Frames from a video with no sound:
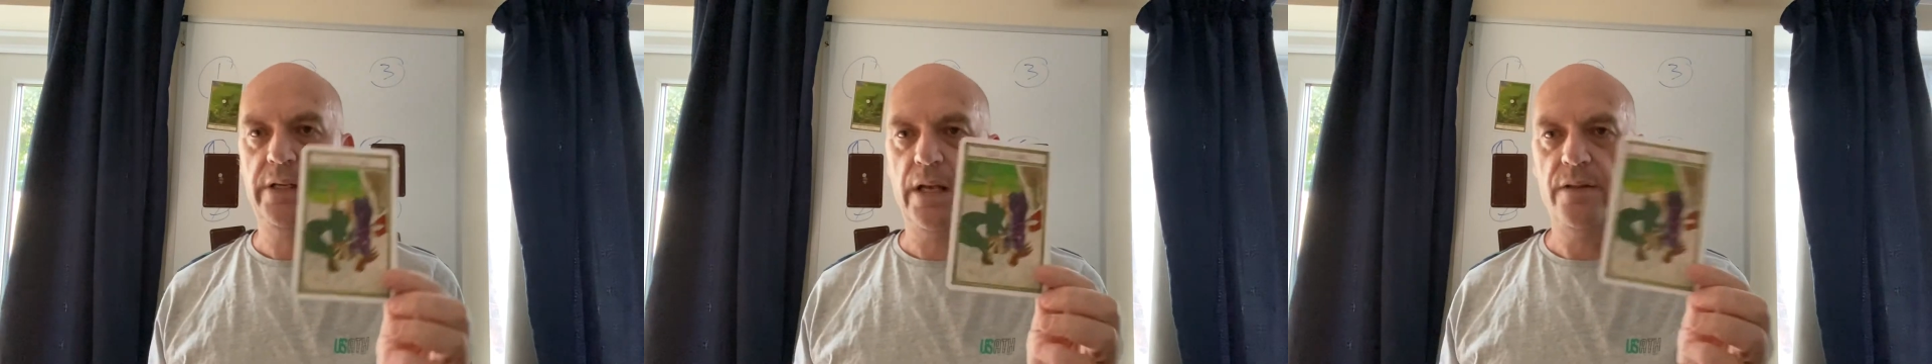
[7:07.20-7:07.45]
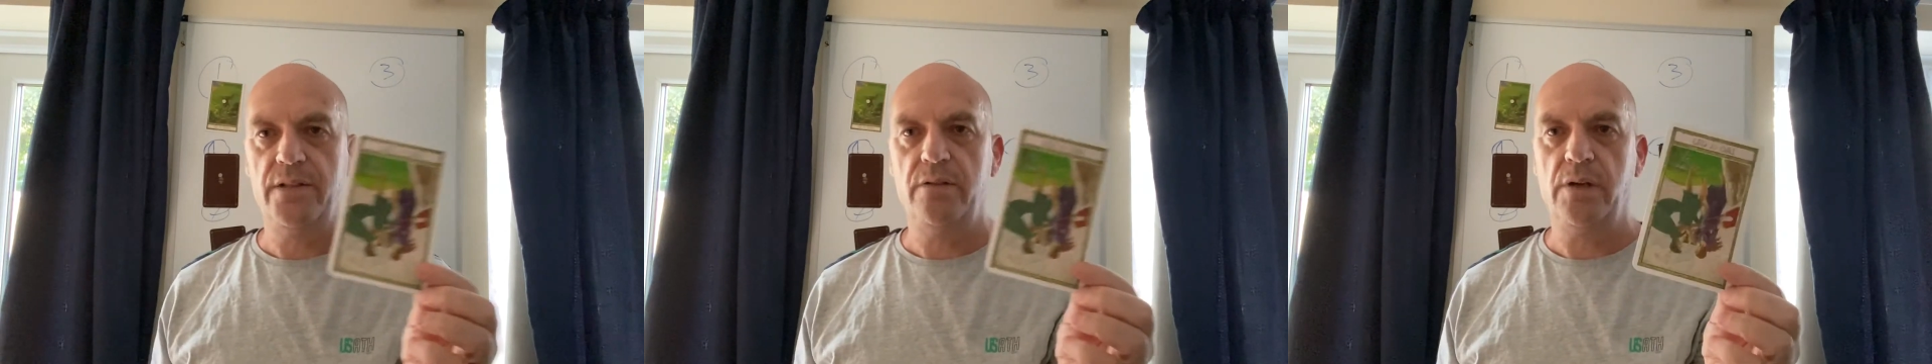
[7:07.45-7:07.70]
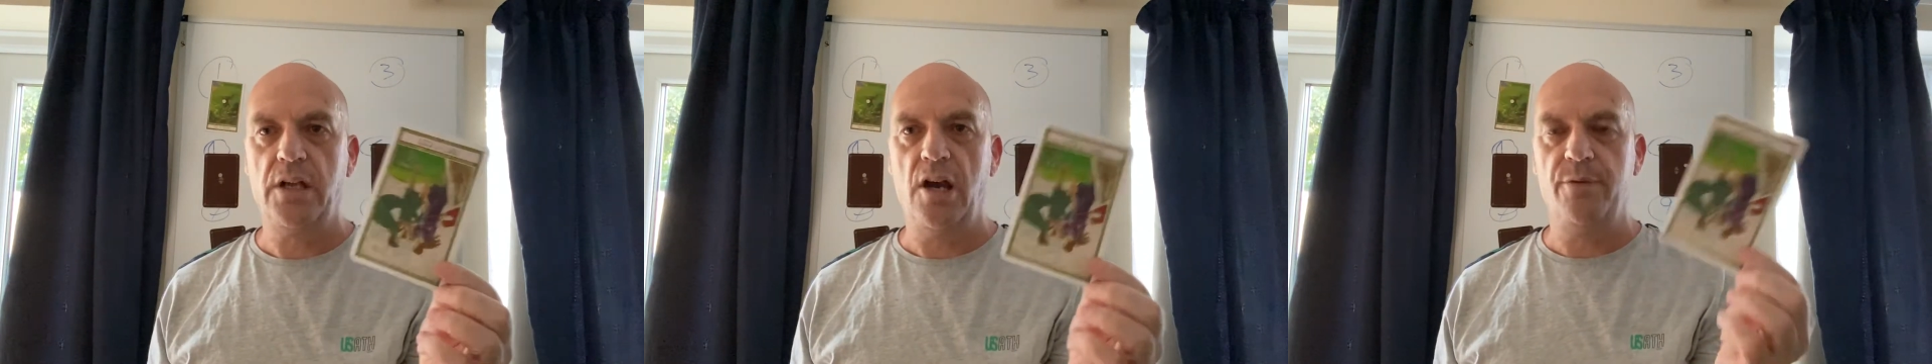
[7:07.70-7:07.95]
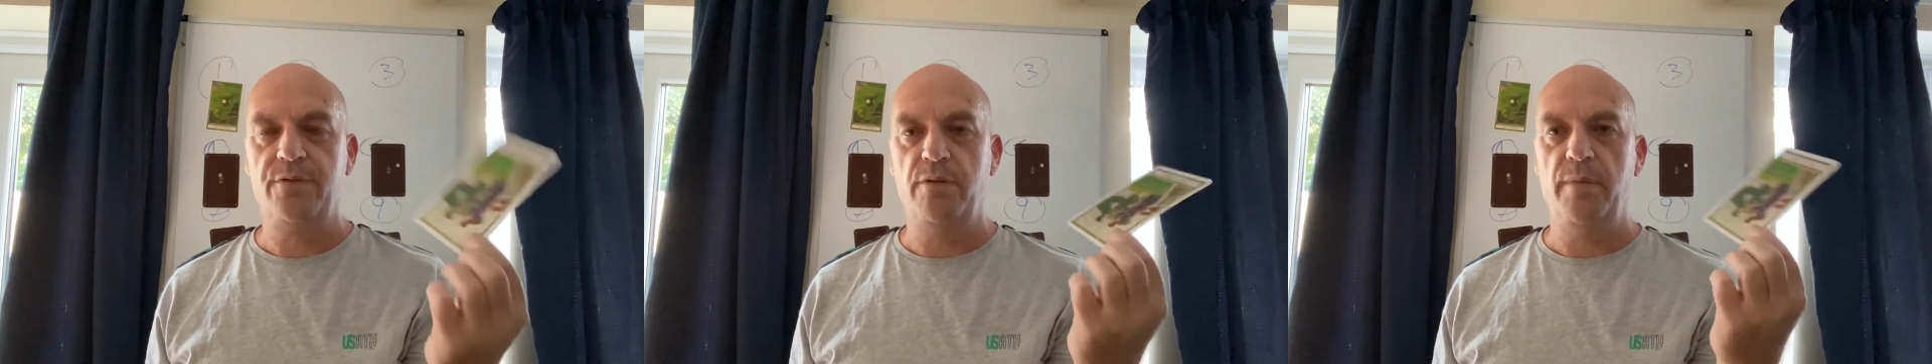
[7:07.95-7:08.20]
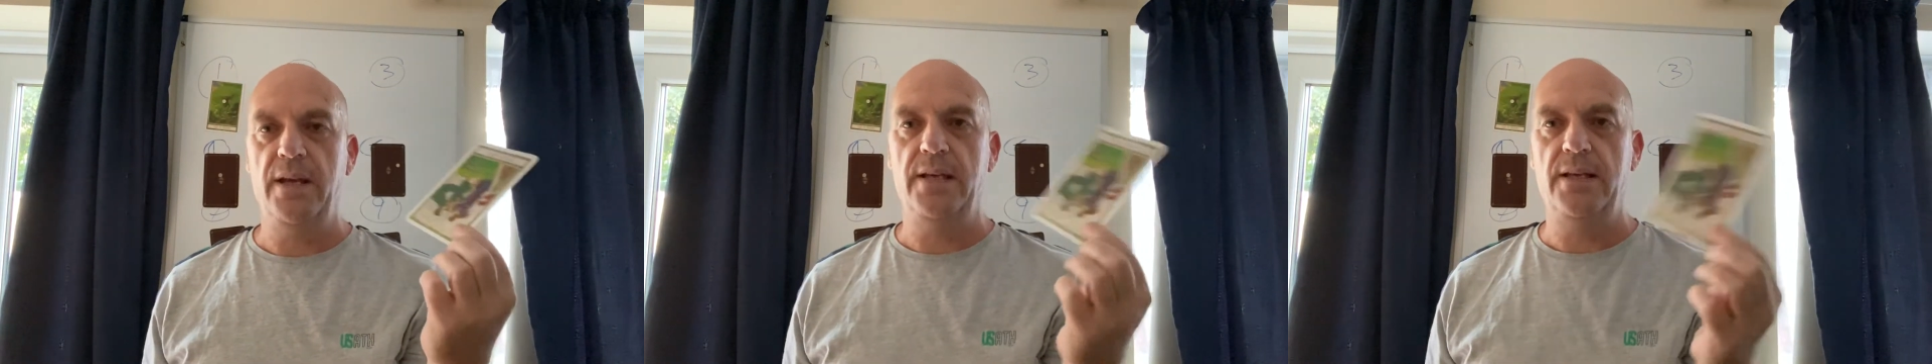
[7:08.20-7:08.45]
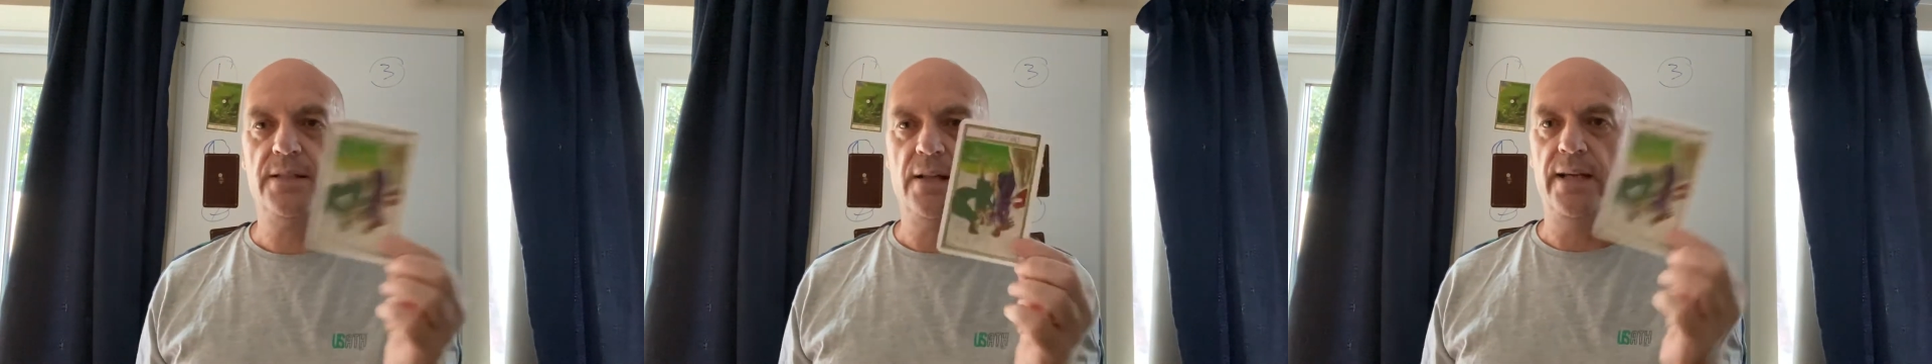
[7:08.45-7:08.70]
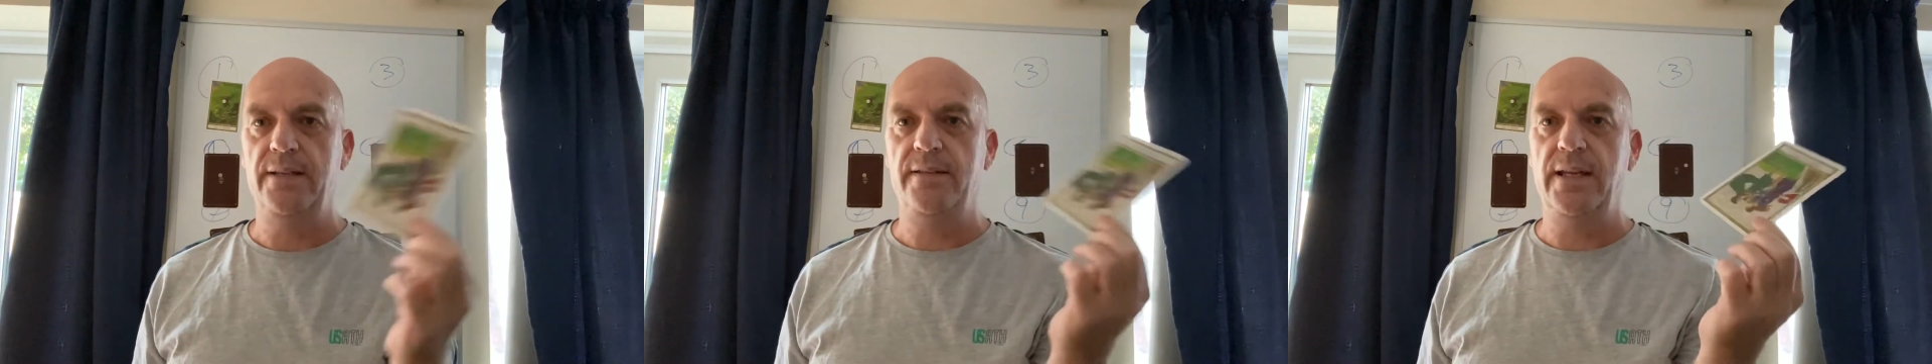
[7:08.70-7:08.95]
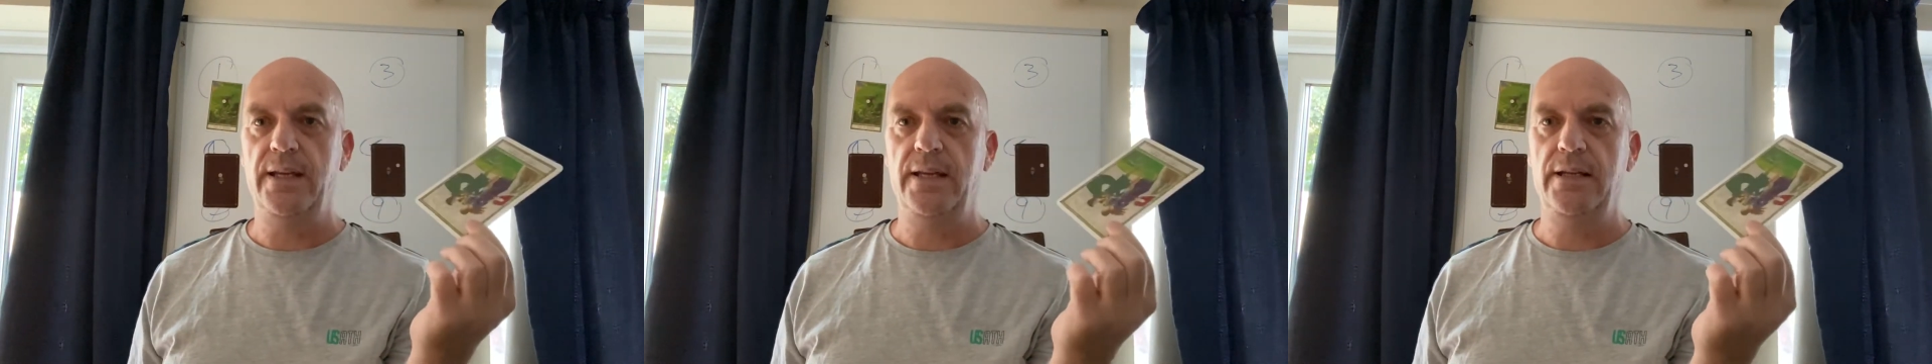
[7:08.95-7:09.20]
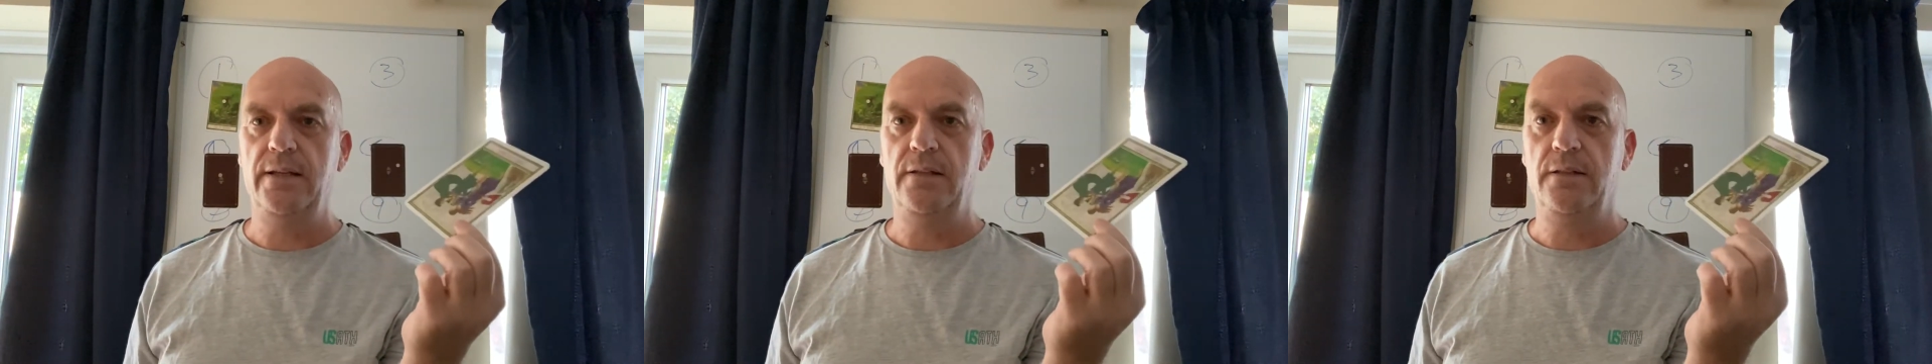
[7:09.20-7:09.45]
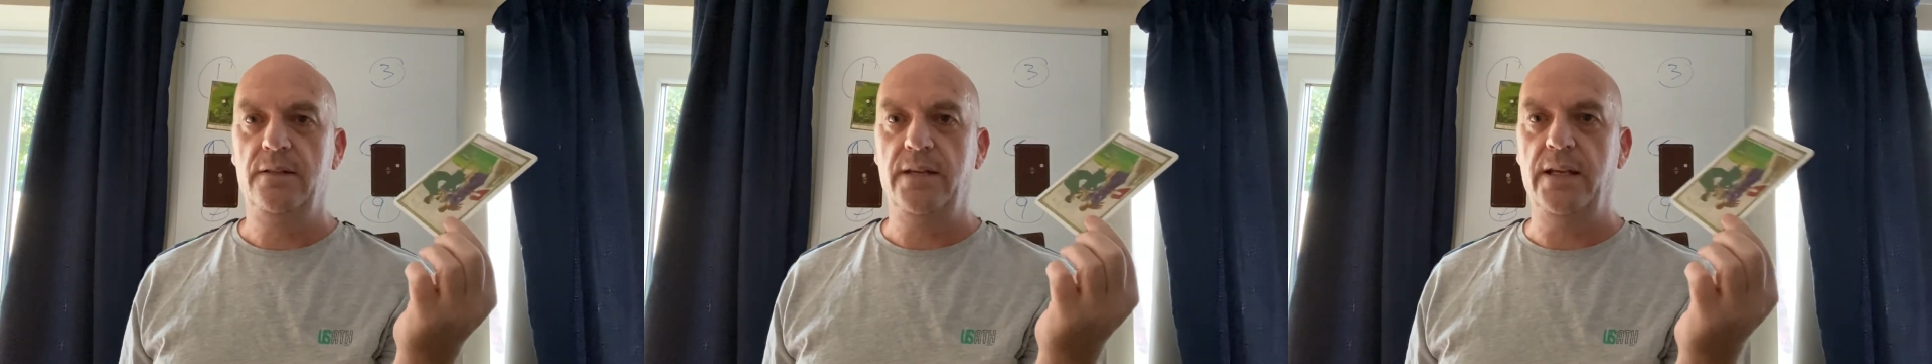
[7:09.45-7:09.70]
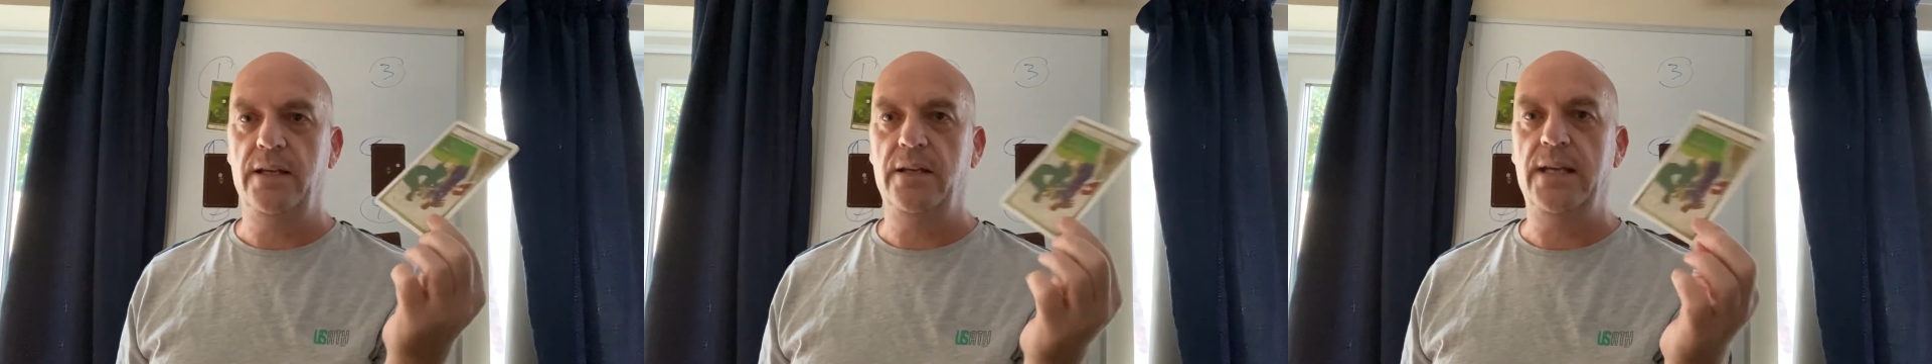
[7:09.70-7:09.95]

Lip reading: The 2 of Cups for me is like ding, ding.